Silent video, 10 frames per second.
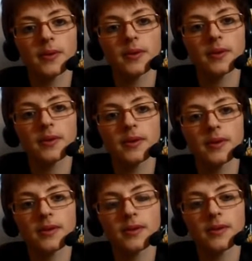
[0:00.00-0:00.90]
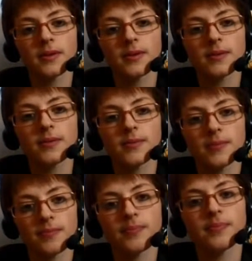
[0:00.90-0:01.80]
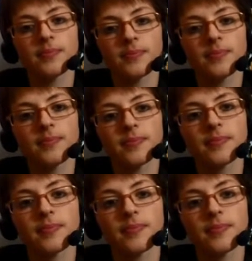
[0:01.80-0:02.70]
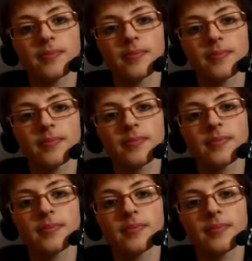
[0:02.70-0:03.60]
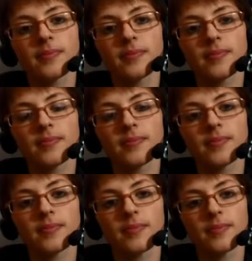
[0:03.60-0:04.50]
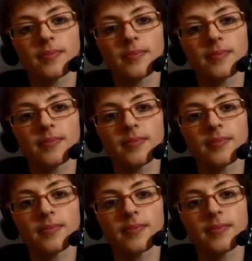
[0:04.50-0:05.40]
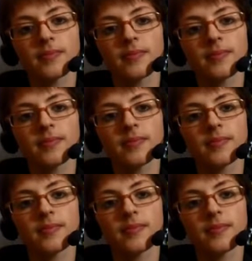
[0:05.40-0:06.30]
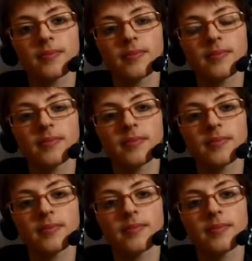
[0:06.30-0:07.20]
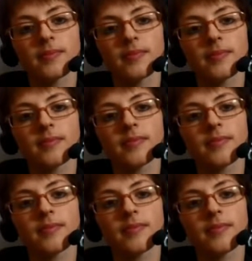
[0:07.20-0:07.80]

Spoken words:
The person shown says nothing.